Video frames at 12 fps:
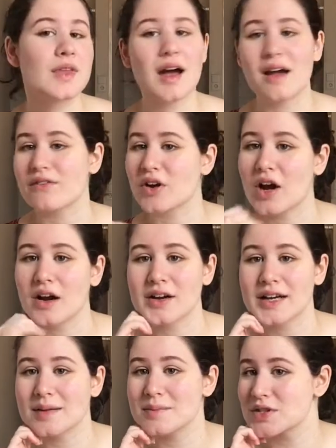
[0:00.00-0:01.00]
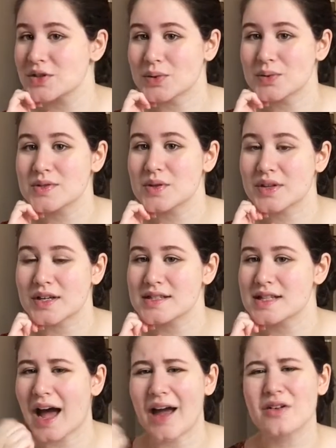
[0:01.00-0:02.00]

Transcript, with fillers: I forgot her name too, so there's that.